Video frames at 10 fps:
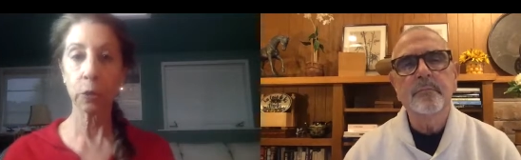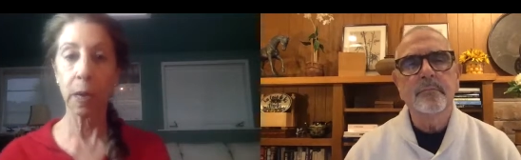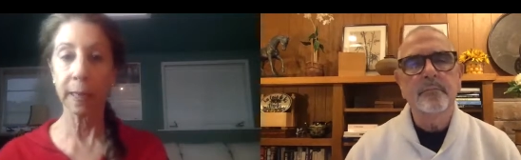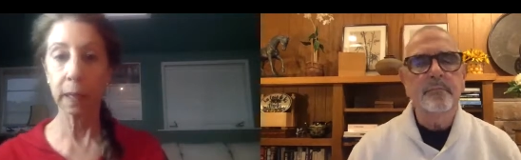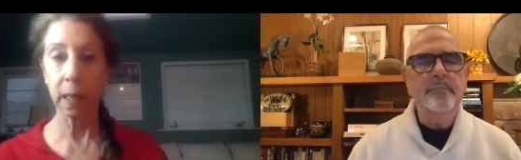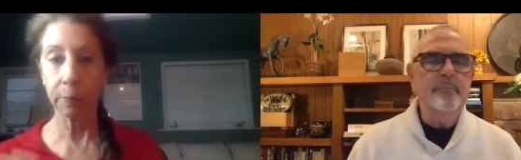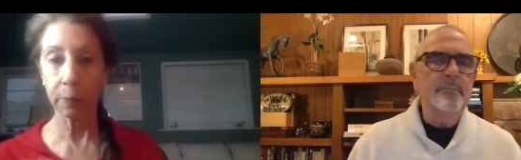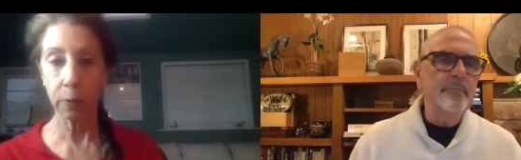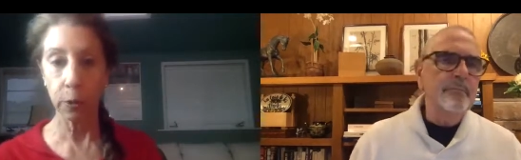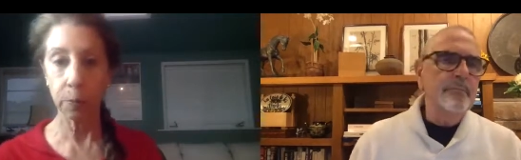Speaker 1: my top
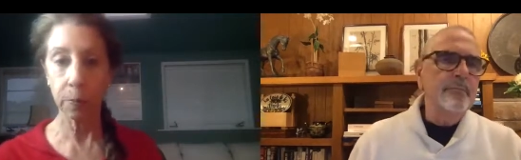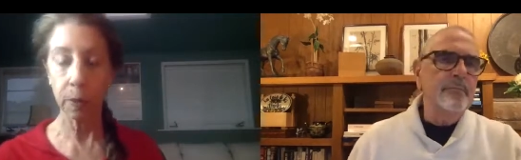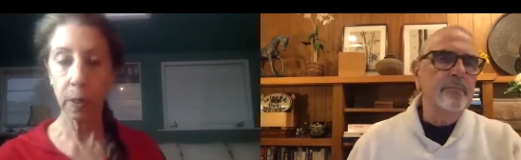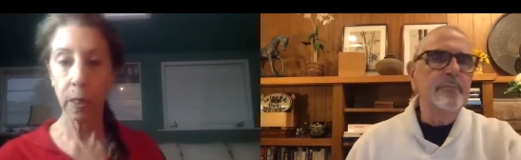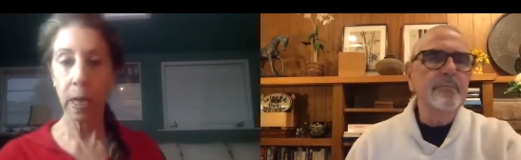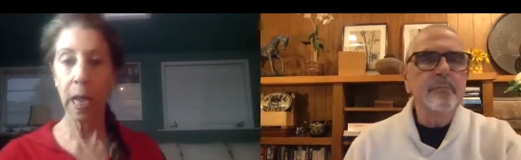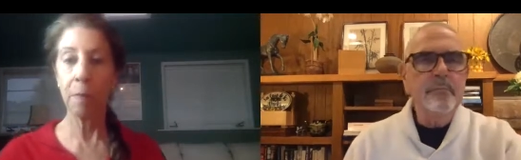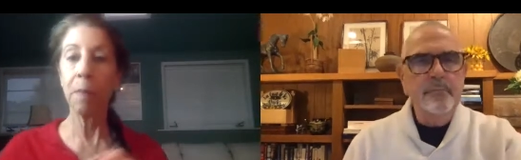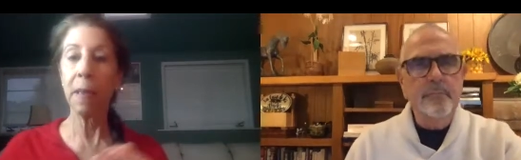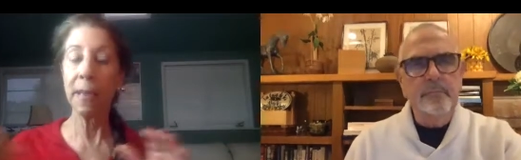group,
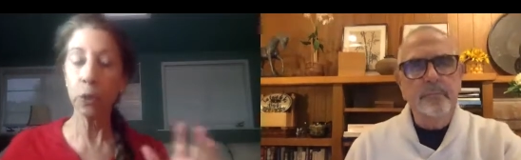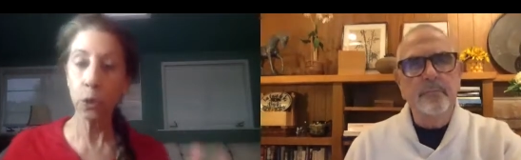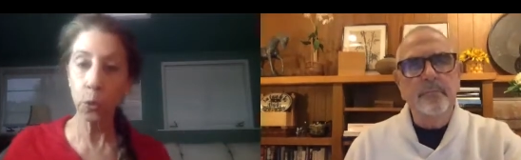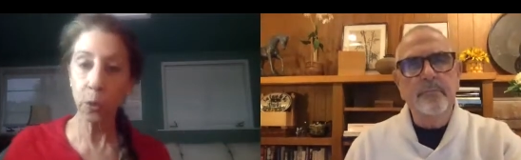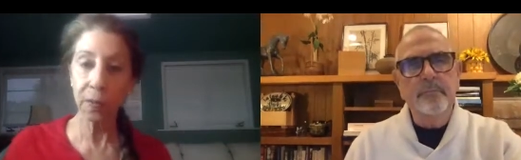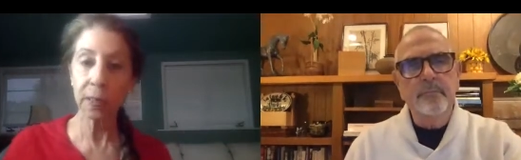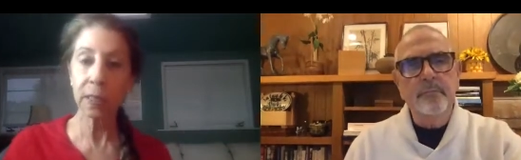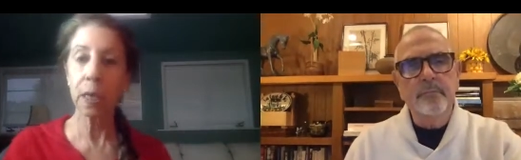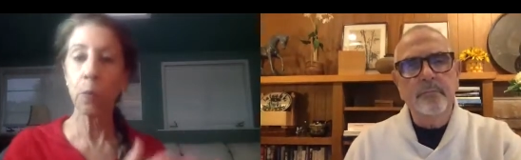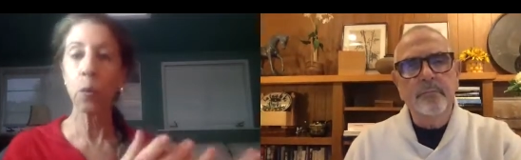and make sure that
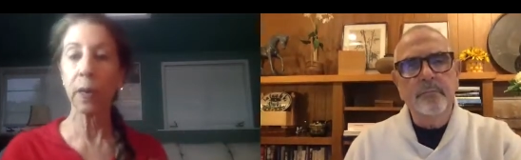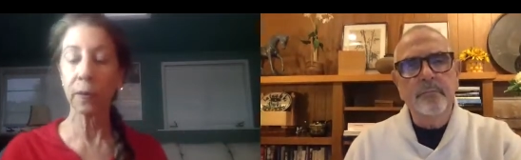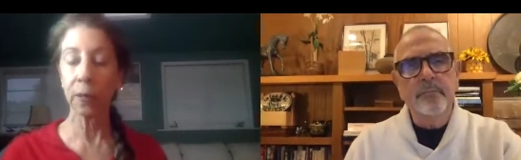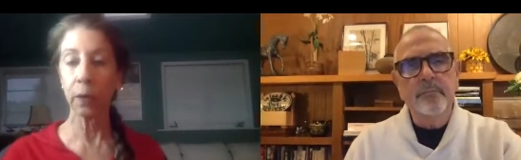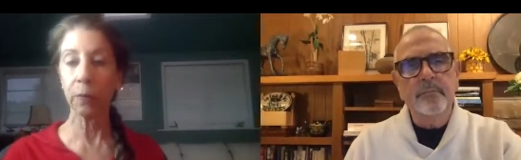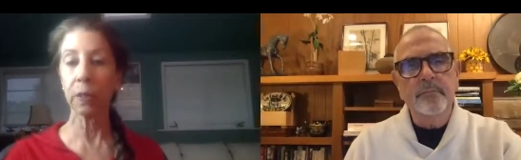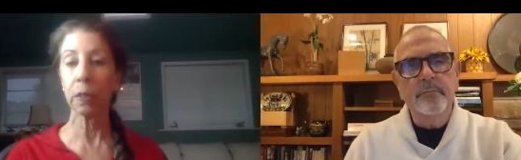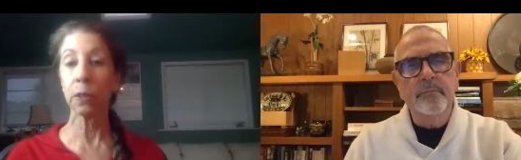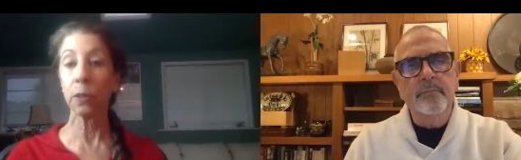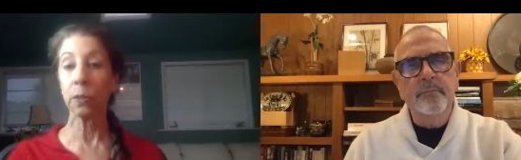somewhere they're
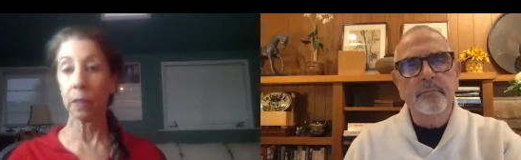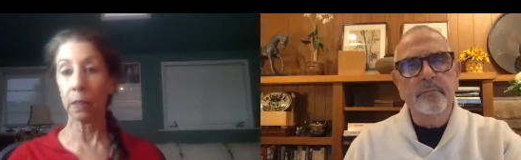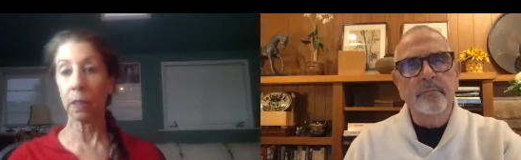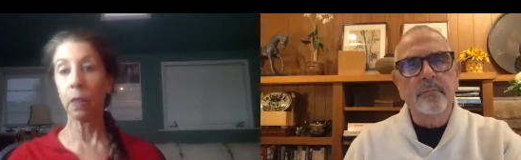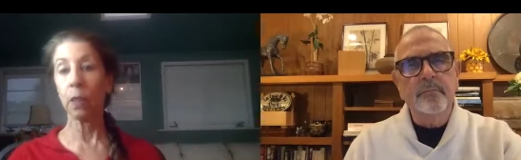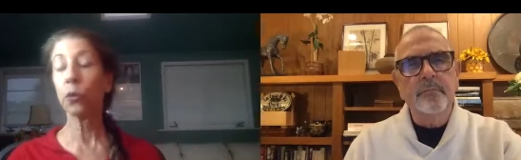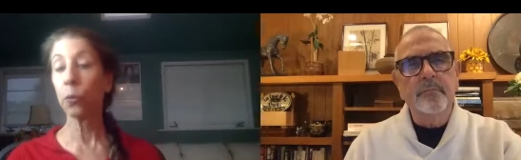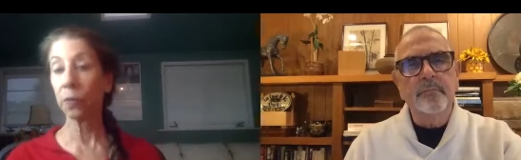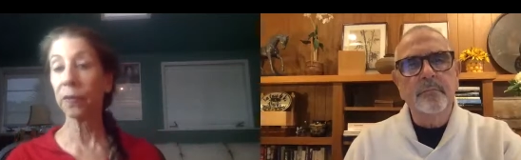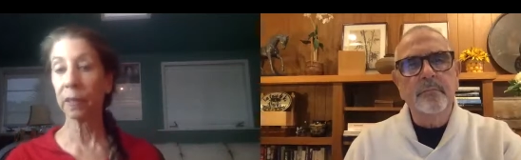included
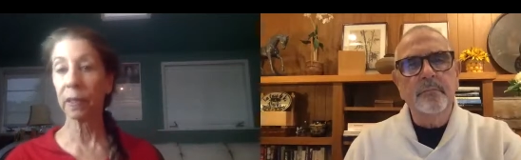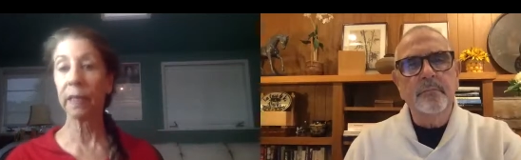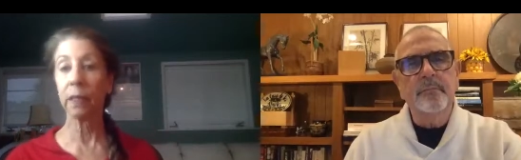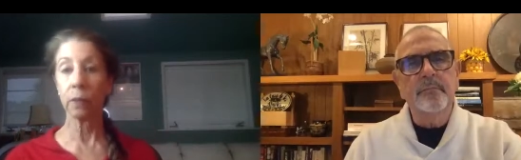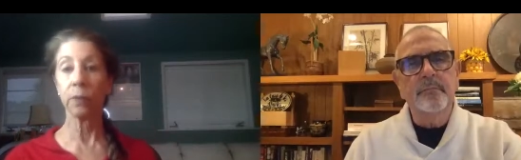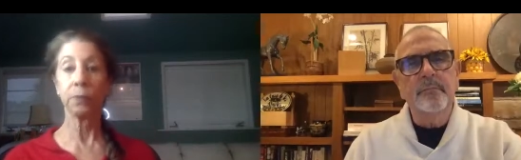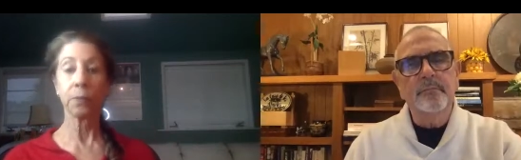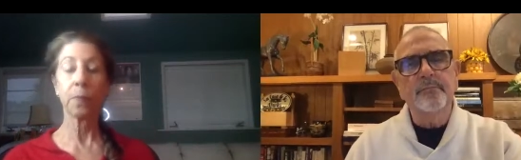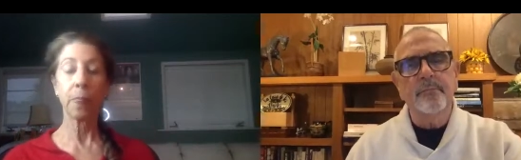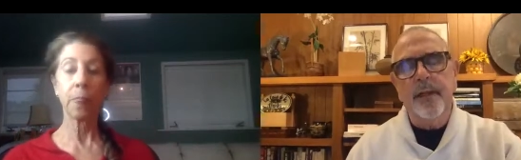sooner than later.
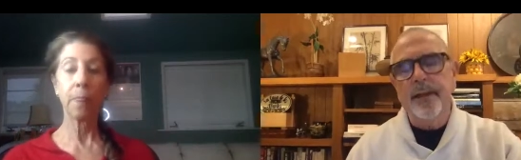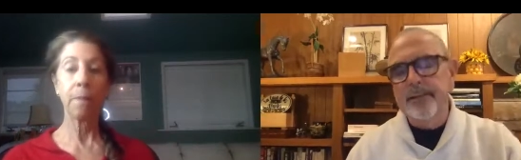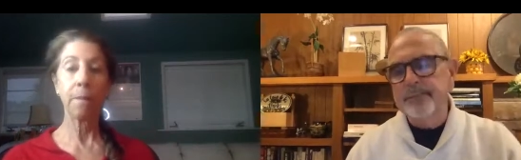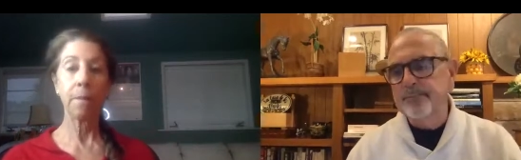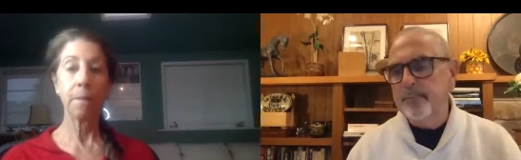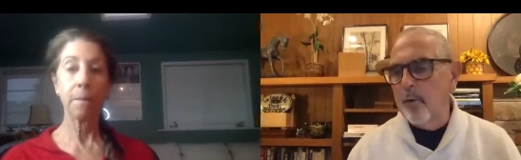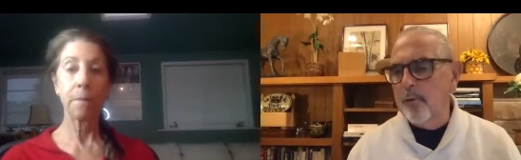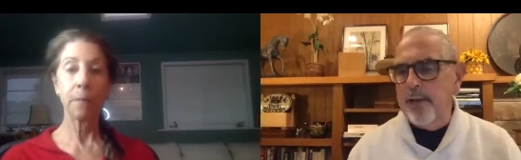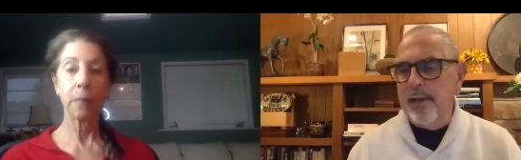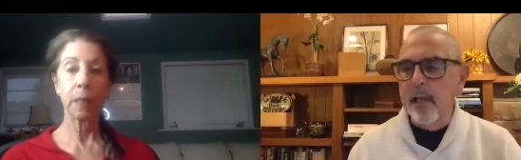
Speaker 2: Yeah.
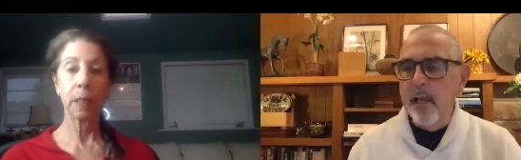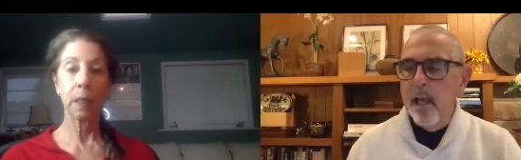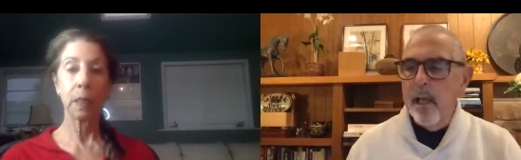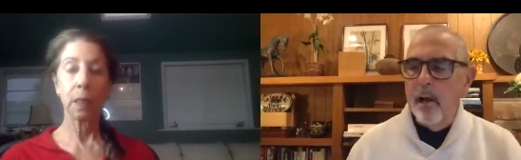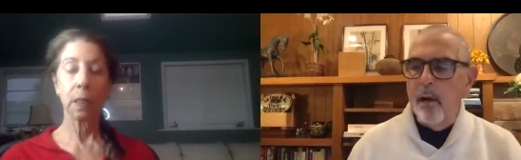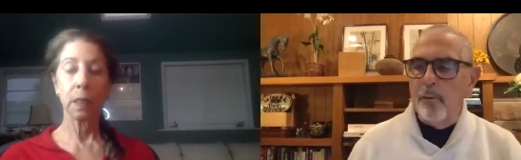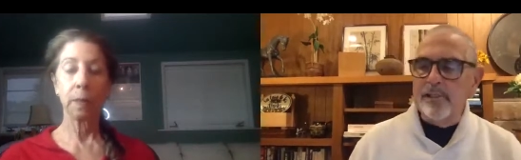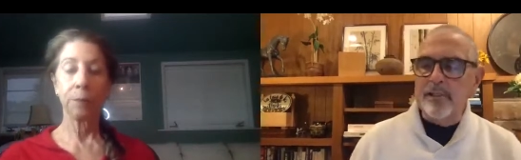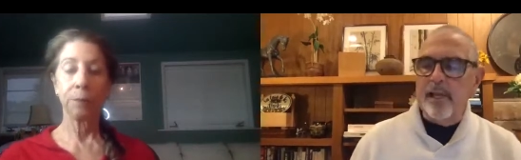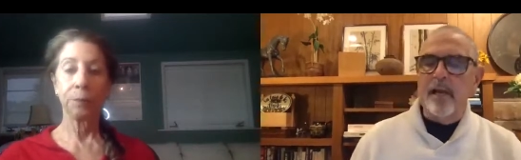Okay. Uh, we
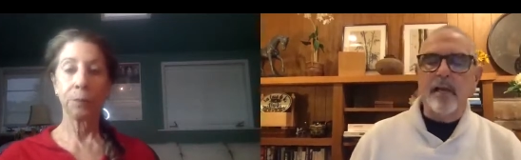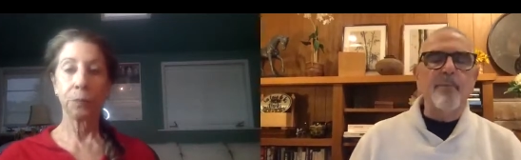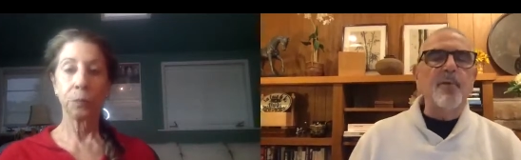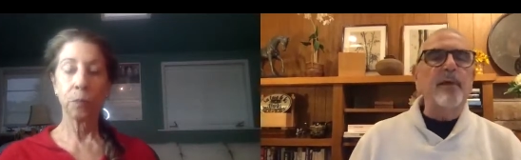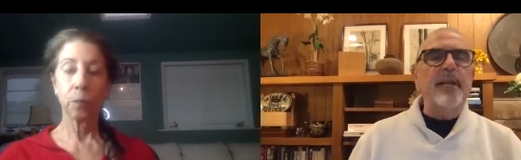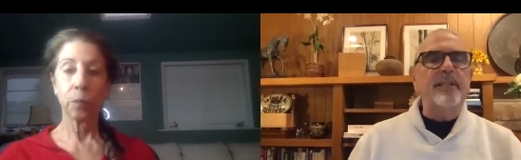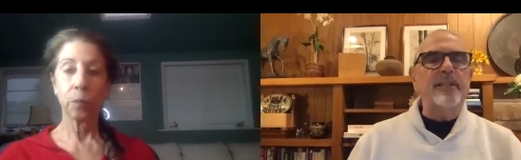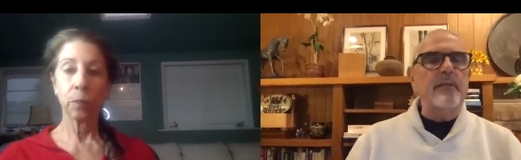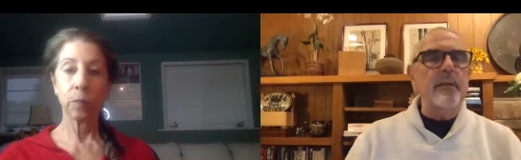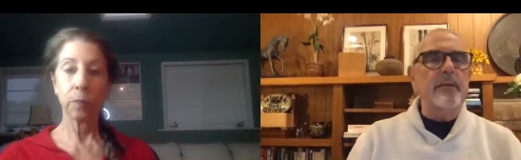just got a couple minutes.
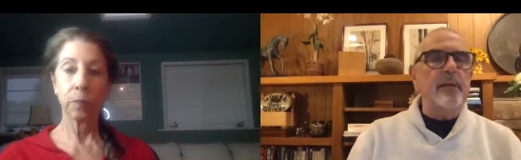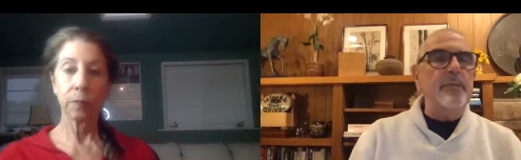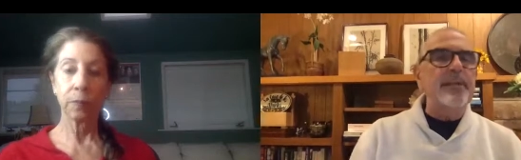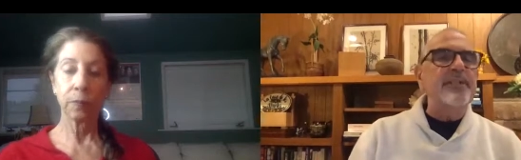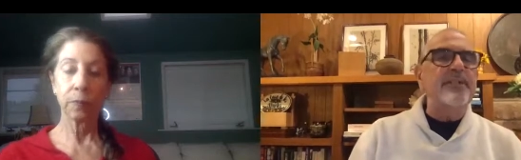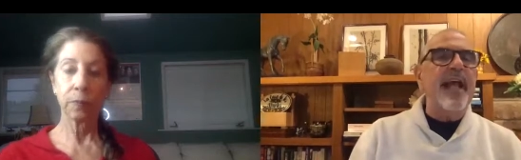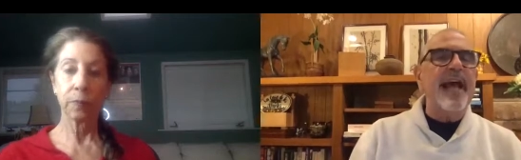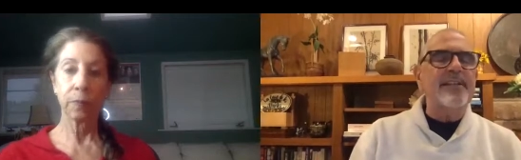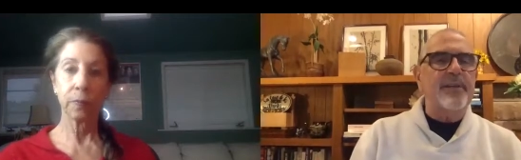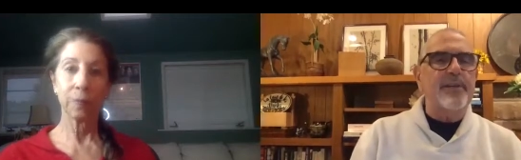I, let, let me just
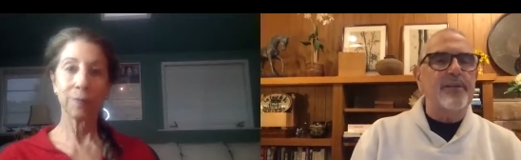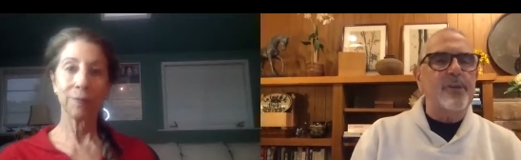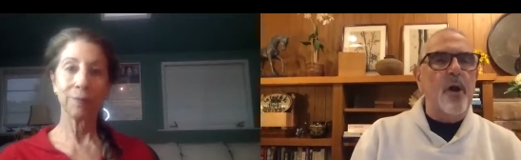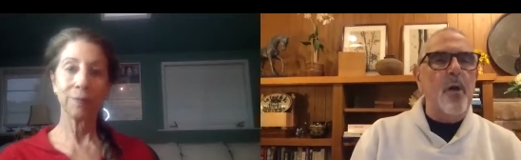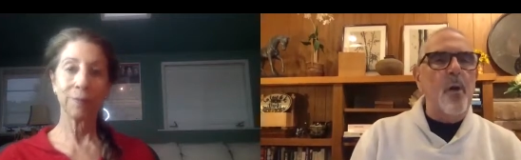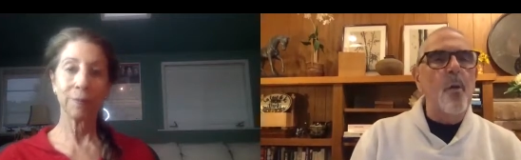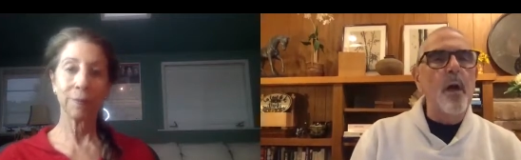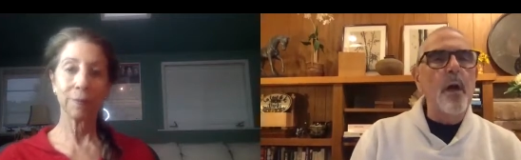ask you. So,